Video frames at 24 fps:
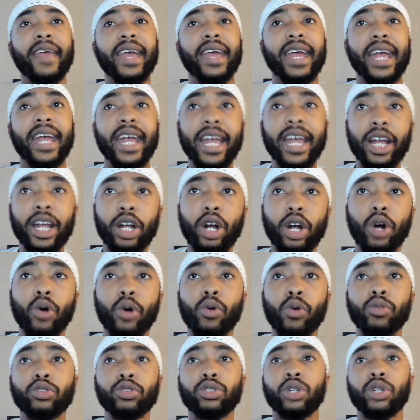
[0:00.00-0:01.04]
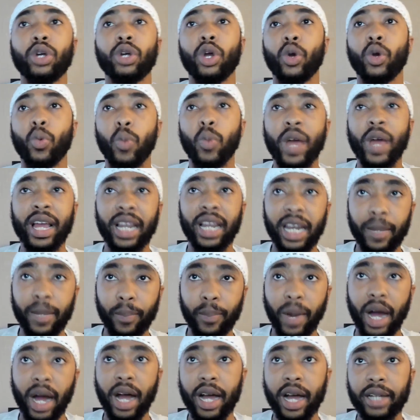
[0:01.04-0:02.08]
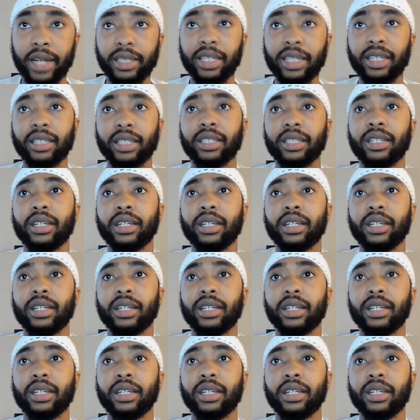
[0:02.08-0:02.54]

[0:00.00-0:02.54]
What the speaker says: It goes where Laban,